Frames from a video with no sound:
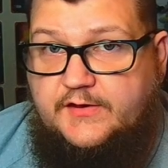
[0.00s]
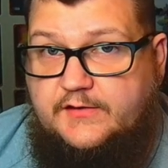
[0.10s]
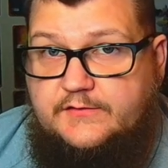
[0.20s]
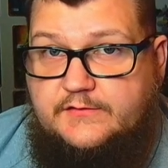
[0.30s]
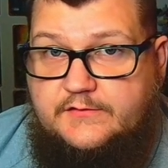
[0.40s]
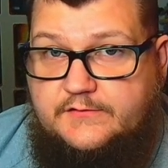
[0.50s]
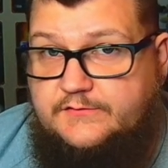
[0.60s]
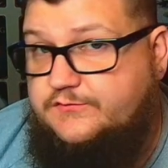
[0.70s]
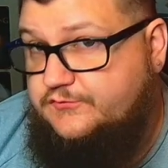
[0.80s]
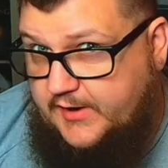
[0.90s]
get
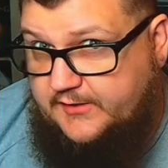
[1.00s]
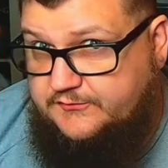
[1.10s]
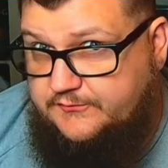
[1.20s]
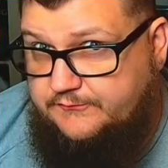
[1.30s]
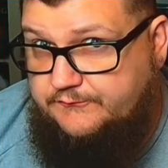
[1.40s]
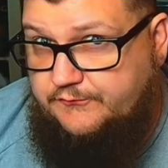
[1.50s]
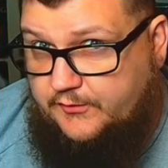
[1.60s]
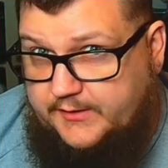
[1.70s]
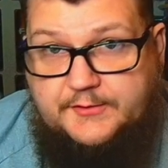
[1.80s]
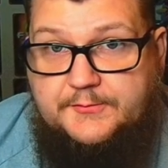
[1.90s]
traction
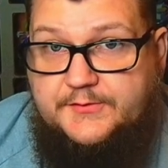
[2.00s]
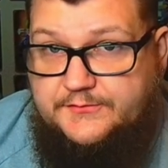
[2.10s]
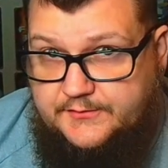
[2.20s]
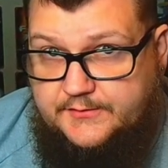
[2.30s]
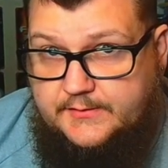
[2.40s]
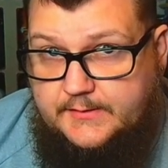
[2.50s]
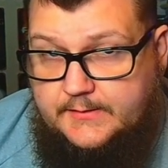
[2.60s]
for any reason,